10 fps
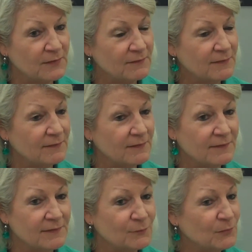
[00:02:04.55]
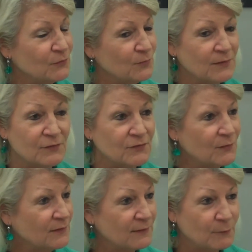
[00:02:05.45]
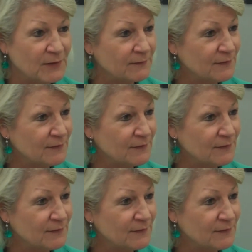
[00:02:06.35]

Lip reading: But I think the other thing is because we know so little about